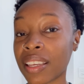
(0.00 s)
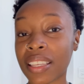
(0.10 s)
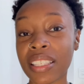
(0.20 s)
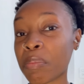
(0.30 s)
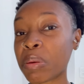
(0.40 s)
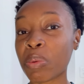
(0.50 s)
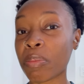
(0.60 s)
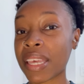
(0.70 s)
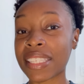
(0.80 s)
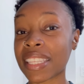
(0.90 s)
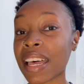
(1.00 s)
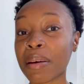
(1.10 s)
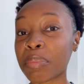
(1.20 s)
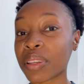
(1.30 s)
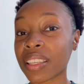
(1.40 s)
Some people messed
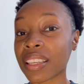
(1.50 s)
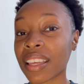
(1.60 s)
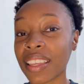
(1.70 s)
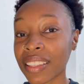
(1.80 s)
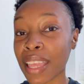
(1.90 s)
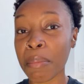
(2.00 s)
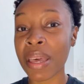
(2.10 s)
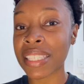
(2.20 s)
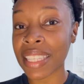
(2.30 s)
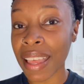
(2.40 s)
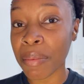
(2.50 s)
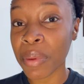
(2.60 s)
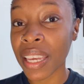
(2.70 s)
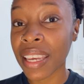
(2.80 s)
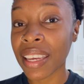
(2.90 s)
up. They messed up.
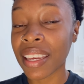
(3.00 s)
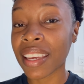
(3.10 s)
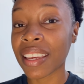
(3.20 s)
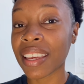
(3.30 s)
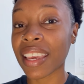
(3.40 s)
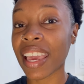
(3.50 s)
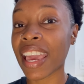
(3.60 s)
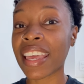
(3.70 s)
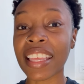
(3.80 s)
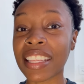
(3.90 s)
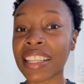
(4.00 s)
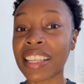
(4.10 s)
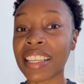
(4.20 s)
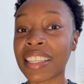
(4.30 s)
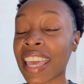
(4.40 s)

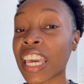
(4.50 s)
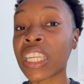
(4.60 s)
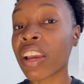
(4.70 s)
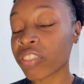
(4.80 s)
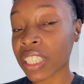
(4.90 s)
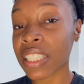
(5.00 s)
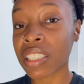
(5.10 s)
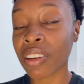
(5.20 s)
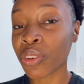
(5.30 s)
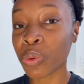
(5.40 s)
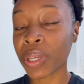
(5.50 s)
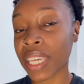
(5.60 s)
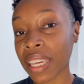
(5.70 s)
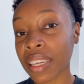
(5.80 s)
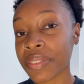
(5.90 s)
And they can never get to know you
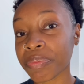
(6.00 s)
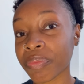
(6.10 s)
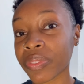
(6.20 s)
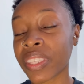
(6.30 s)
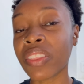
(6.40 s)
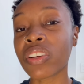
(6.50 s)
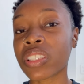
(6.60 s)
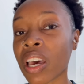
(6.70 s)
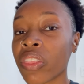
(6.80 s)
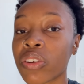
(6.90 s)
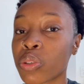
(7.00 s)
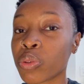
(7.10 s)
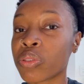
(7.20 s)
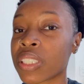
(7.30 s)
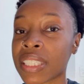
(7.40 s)
again. Then there's others who
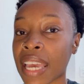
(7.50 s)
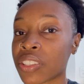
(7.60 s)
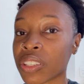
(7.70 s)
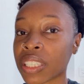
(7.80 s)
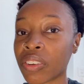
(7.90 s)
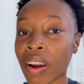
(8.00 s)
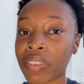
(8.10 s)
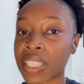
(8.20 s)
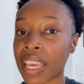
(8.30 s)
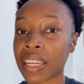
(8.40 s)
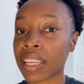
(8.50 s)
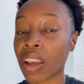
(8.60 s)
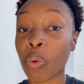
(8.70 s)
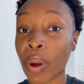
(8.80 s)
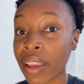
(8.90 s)
you just naturally gravitated
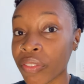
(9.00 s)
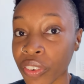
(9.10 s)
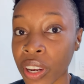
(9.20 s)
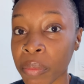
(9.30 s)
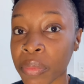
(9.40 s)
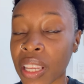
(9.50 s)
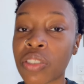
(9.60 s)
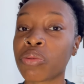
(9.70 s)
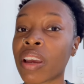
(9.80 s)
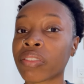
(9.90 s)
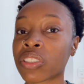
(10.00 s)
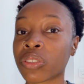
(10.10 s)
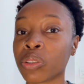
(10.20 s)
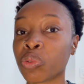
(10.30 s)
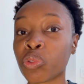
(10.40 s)
away from, that you
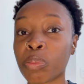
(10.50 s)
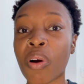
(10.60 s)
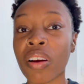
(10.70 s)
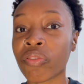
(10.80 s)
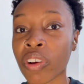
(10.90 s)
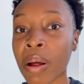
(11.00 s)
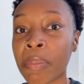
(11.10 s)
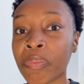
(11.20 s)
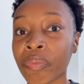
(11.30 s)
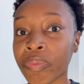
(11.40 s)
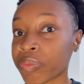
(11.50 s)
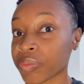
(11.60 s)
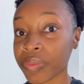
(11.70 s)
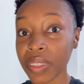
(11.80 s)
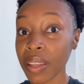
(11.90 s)
naturally grew apart from.
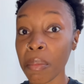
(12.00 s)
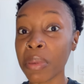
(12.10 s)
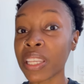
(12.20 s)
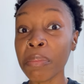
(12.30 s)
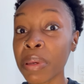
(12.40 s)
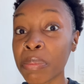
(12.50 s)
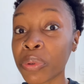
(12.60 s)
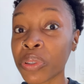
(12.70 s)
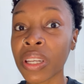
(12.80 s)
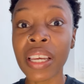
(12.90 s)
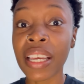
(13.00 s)
But them people,